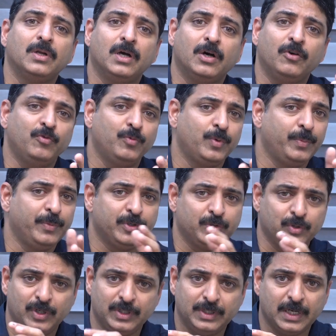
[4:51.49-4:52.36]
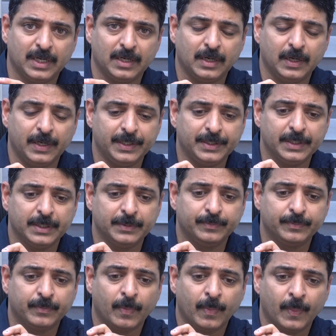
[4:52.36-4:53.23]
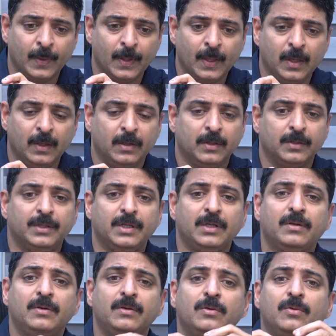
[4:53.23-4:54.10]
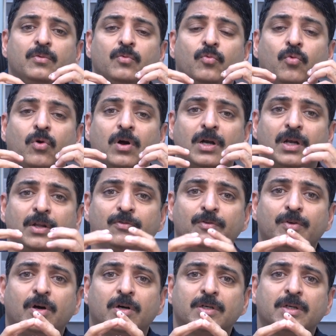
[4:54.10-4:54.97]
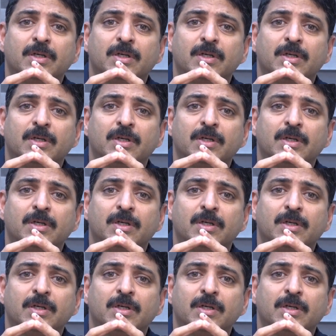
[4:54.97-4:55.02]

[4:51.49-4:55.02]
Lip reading: of premature ejaculation. Then what if